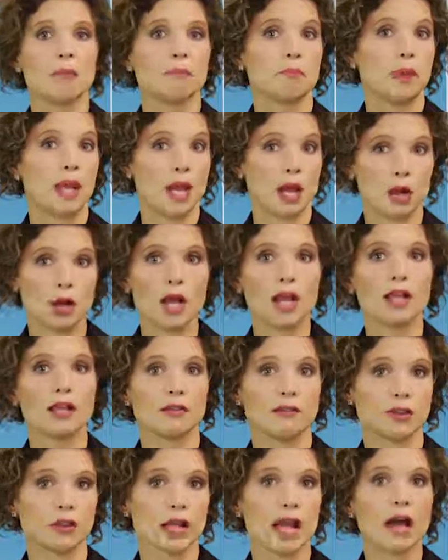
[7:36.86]
para,
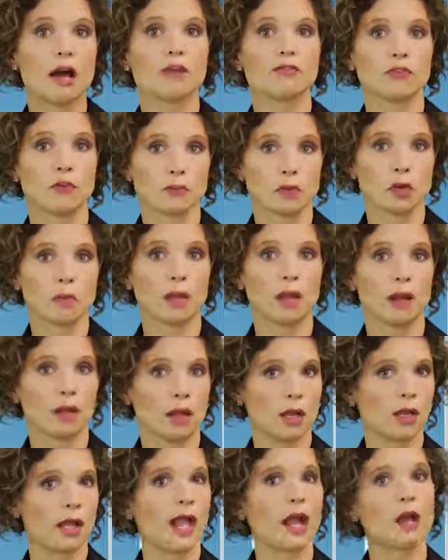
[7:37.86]
if allowed from your
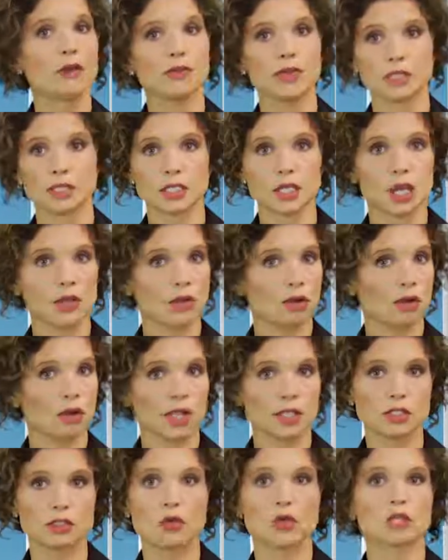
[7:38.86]
para account, that's another
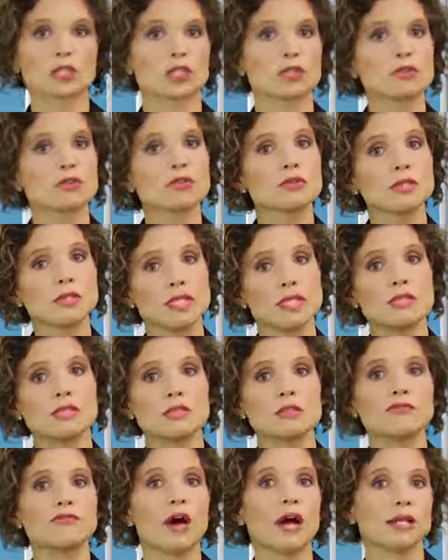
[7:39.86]
great source. Those are
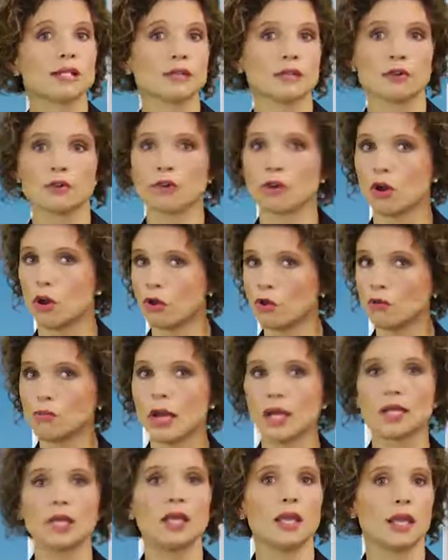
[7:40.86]
seasoned funds. They're your own
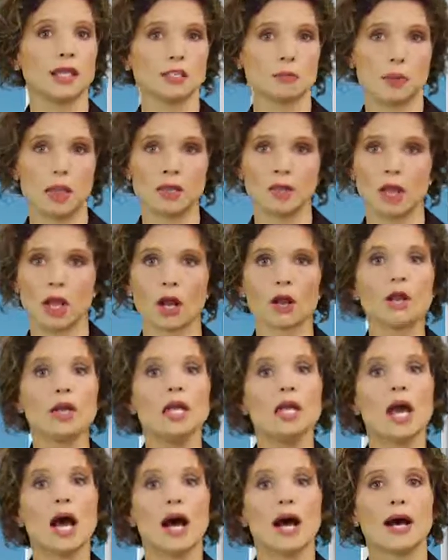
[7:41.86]
money. It's been there.
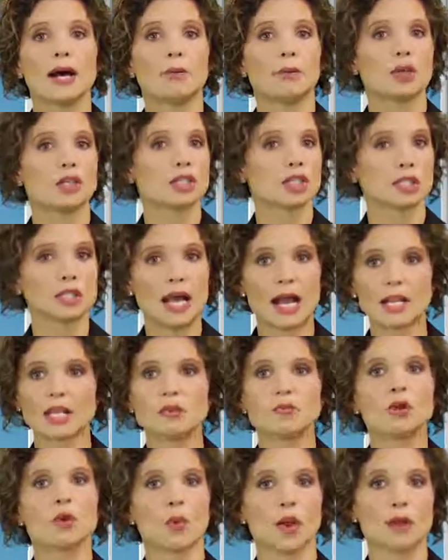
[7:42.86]
We just
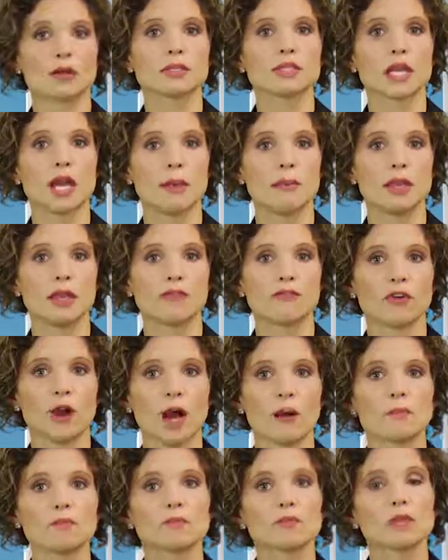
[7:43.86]
document where it's coming
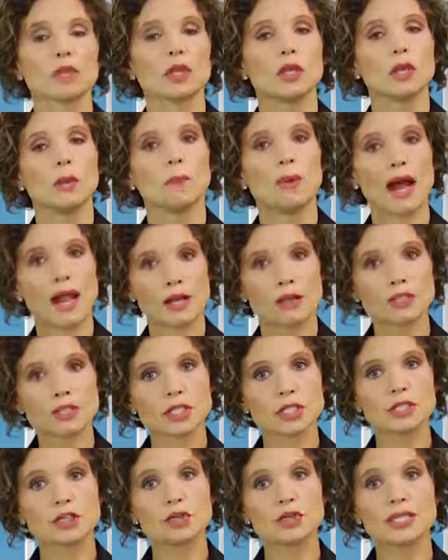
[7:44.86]
from. Buyers
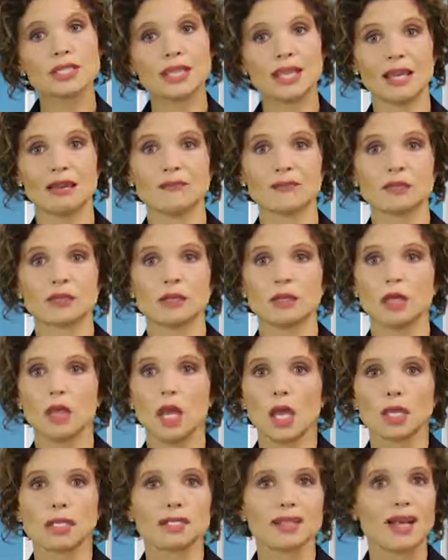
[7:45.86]
can use a gift.
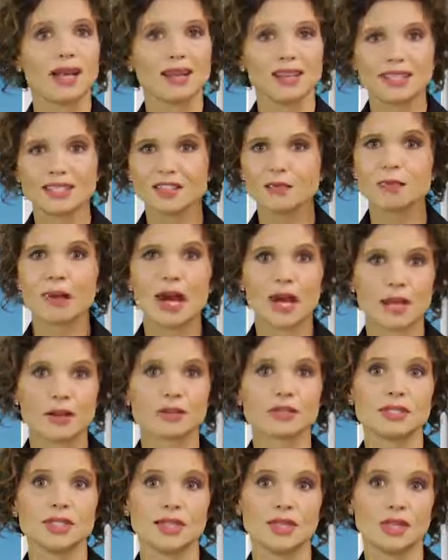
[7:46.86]
Tons of
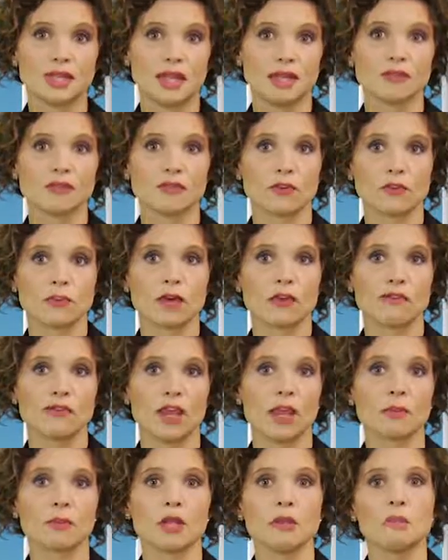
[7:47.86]
buyers need a gift from their
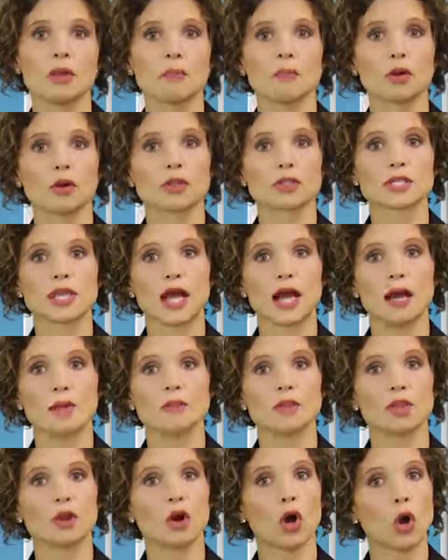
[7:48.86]
family members.
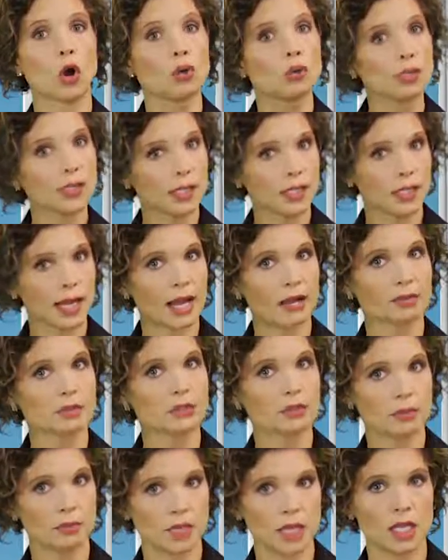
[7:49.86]
They're only allowed
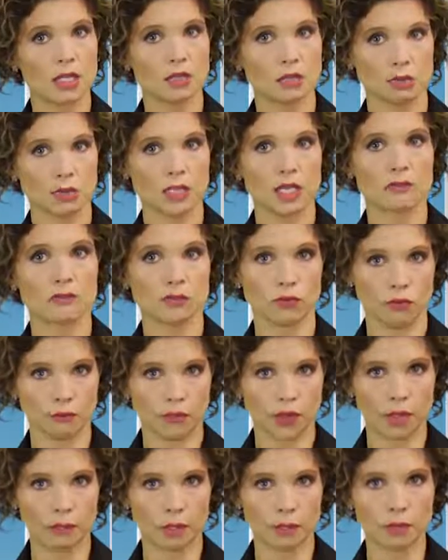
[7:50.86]
to obtain those gifts from
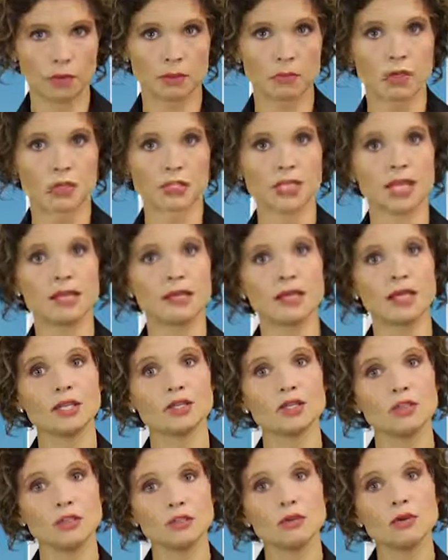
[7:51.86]
family members, and they
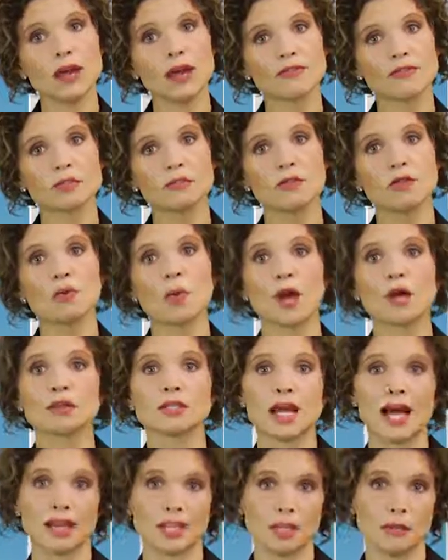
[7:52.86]
do have to be well
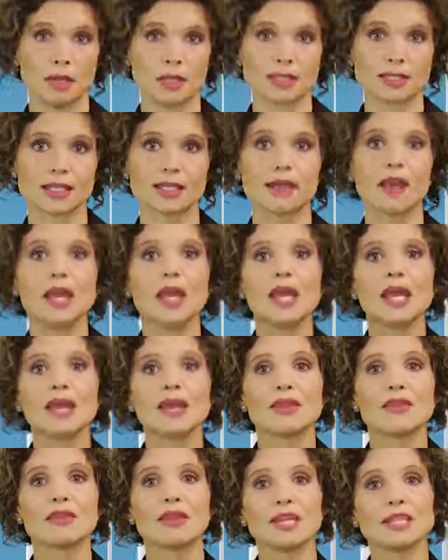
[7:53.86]
documented.
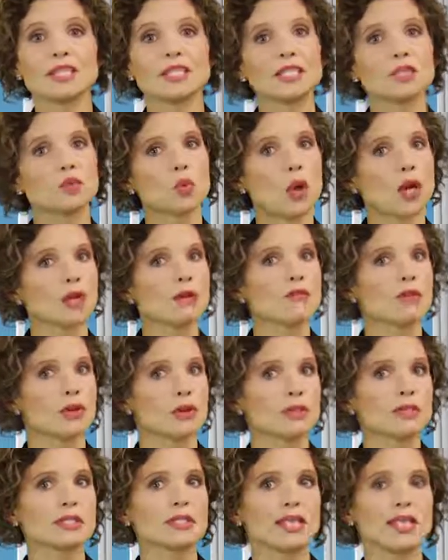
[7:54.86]
This is one of
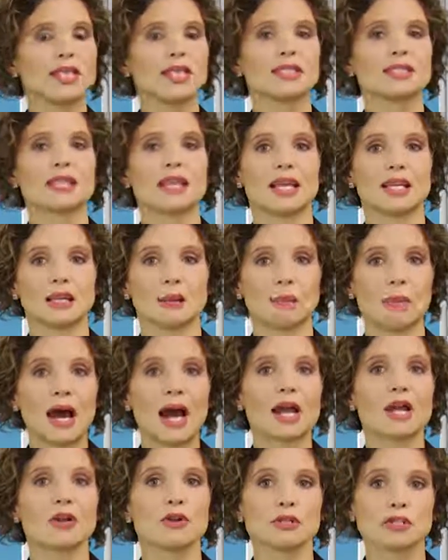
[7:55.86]
those things that the
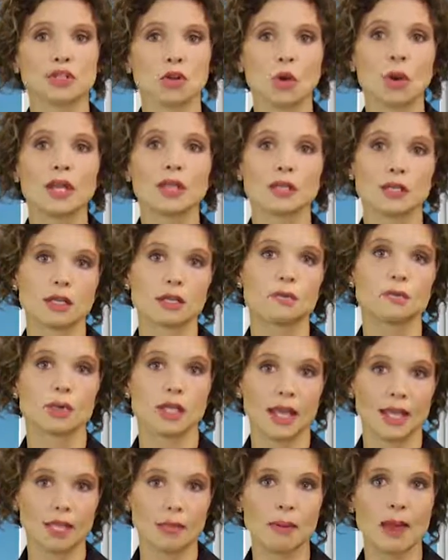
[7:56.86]
buyer is going to
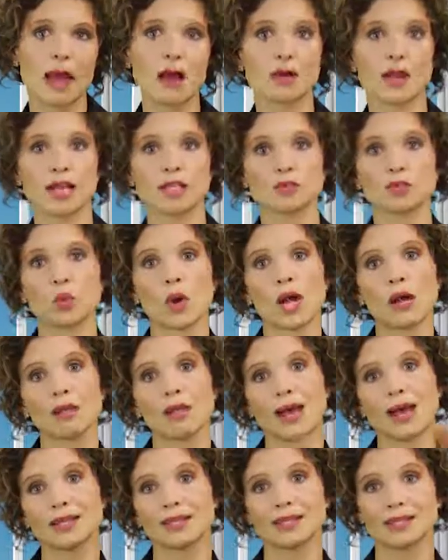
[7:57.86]
complain about as well
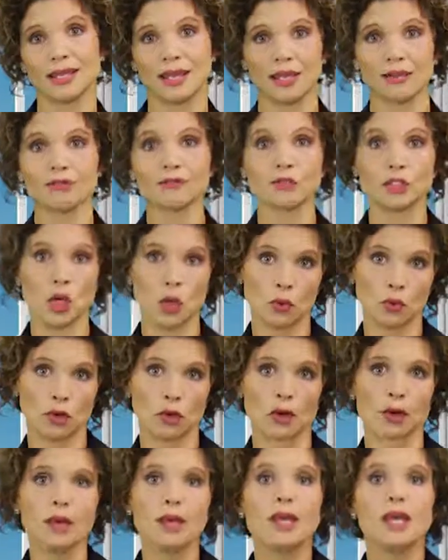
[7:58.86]
as the gift
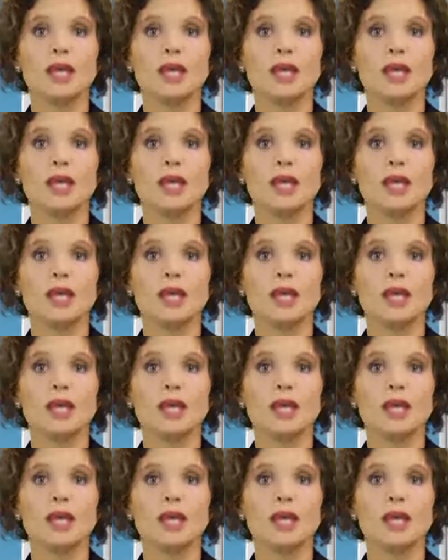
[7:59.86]
donor.